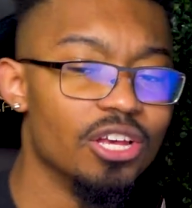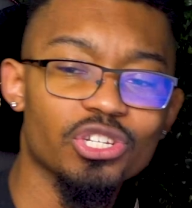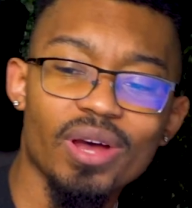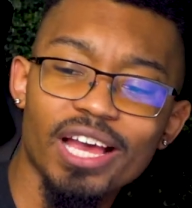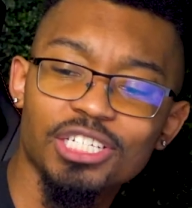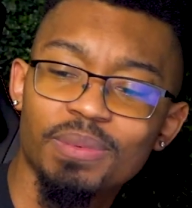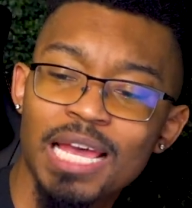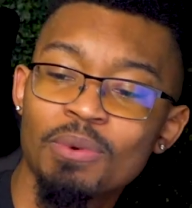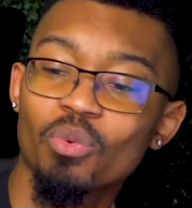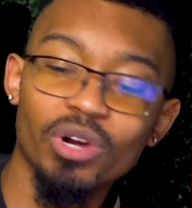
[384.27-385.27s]
So I actually
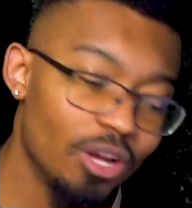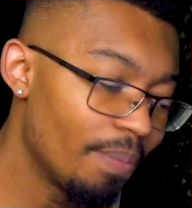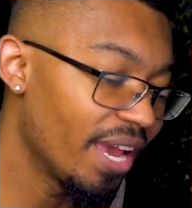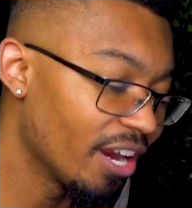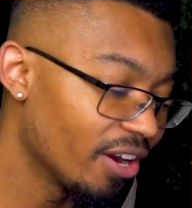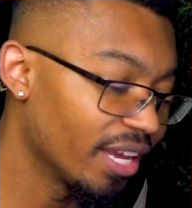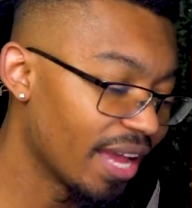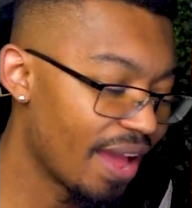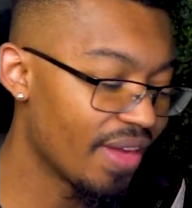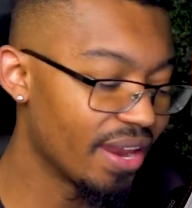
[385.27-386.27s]
became a real Bay Area
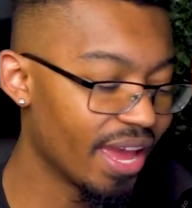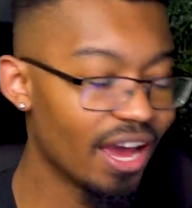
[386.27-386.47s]
guy that day.